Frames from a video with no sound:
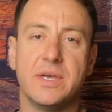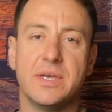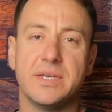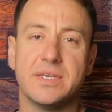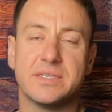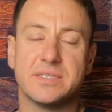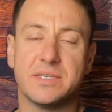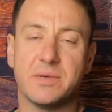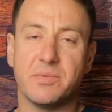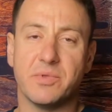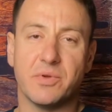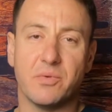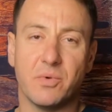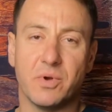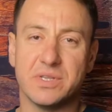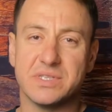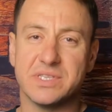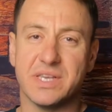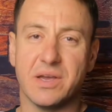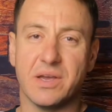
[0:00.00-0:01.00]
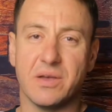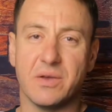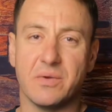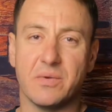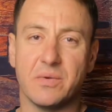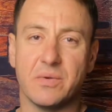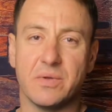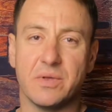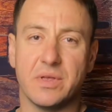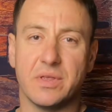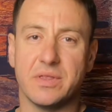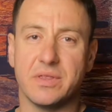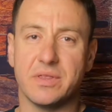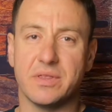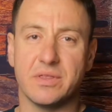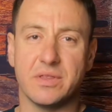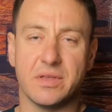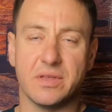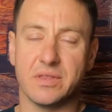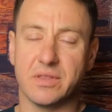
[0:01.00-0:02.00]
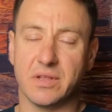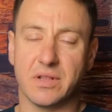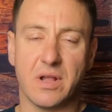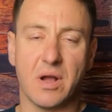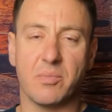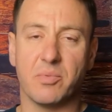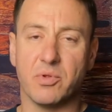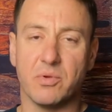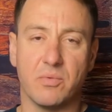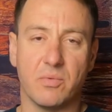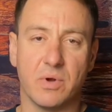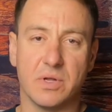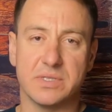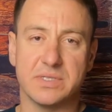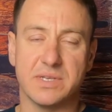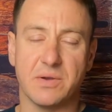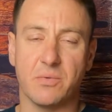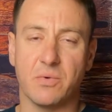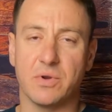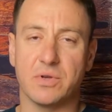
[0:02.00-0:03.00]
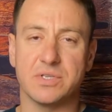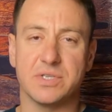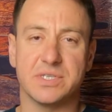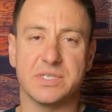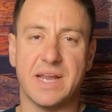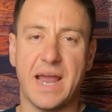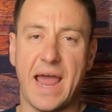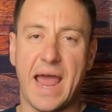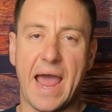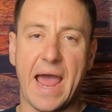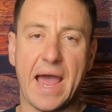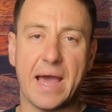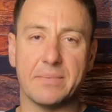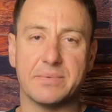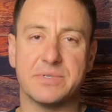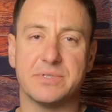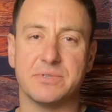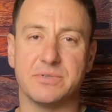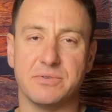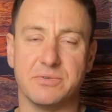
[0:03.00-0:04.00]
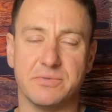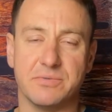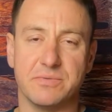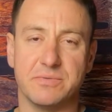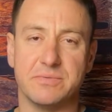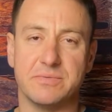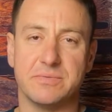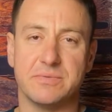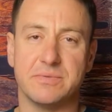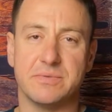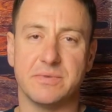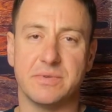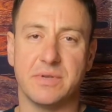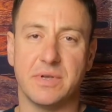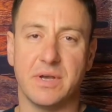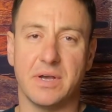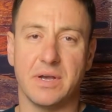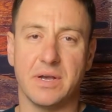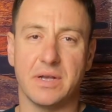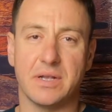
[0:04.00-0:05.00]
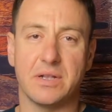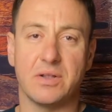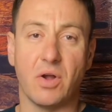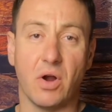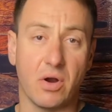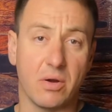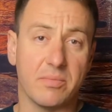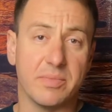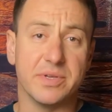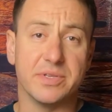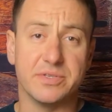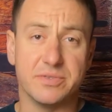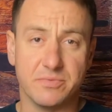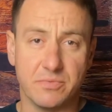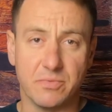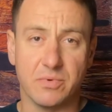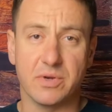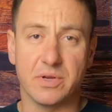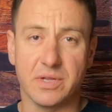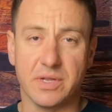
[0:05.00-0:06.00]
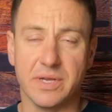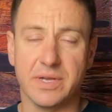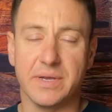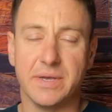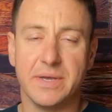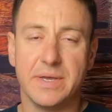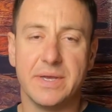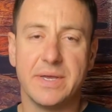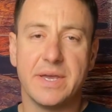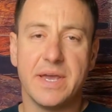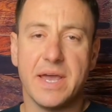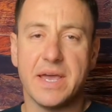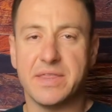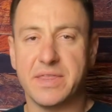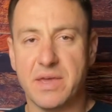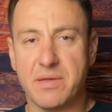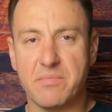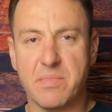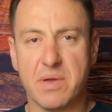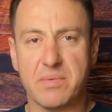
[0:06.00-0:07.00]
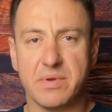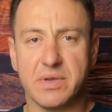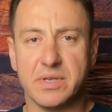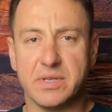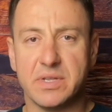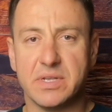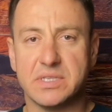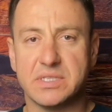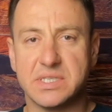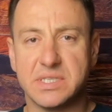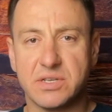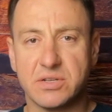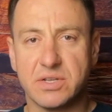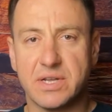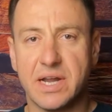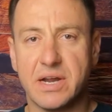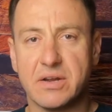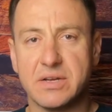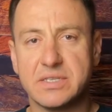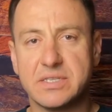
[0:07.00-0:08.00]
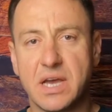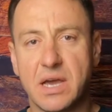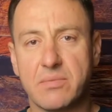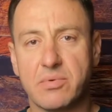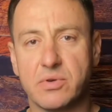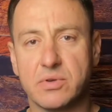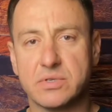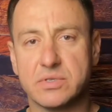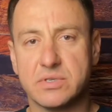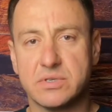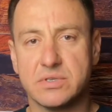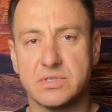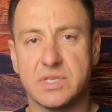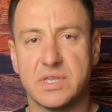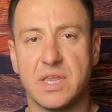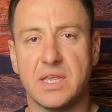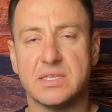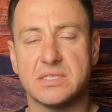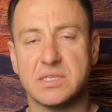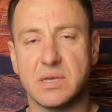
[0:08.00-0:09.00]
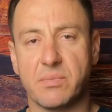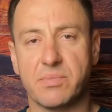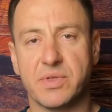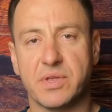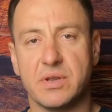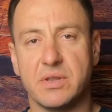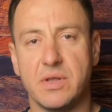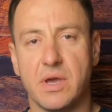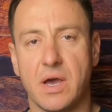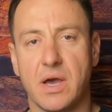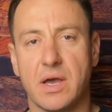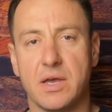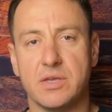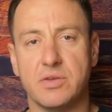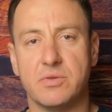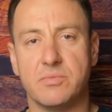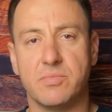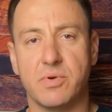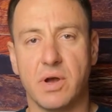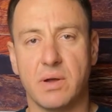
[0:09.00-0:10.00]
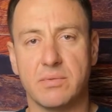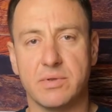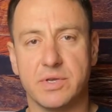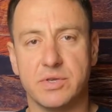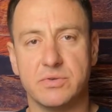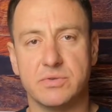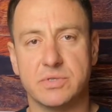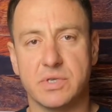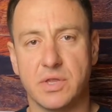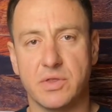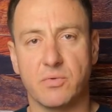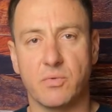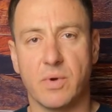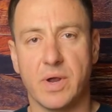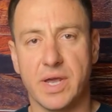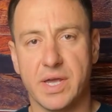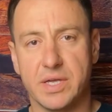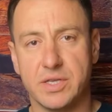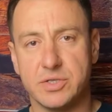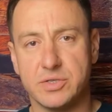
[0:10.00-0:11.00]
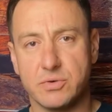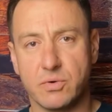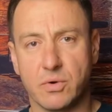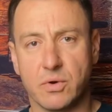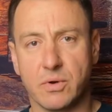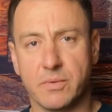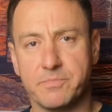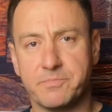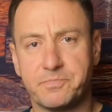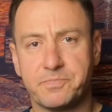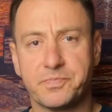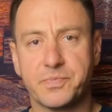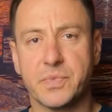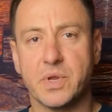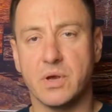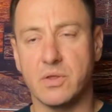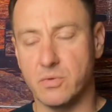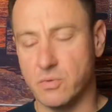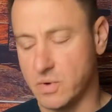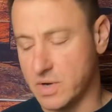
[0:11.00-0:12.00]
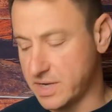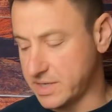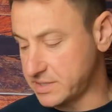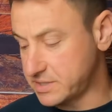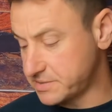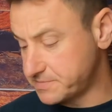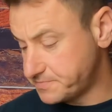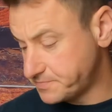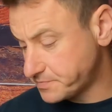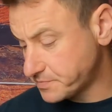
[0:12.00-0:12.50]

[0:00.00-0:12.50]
some of the ones the couple of ones that were just absolute garbage, really. And then maybe concealed carry type holsters, and then something you'd probably use on the range or otherwise.